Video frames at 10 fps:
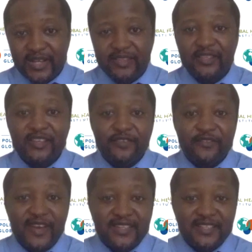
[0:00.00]
I think they
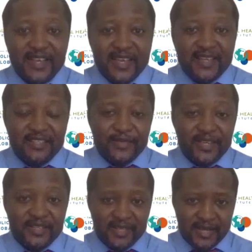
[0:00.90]
revised their
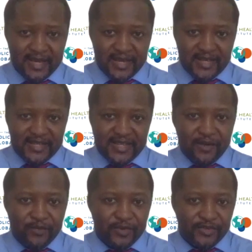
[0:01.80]
estimates
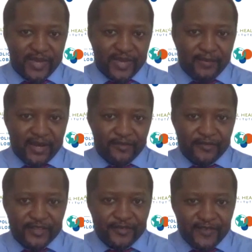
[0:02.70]
downwards by about
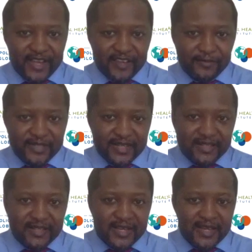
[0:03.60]
3 to 5%.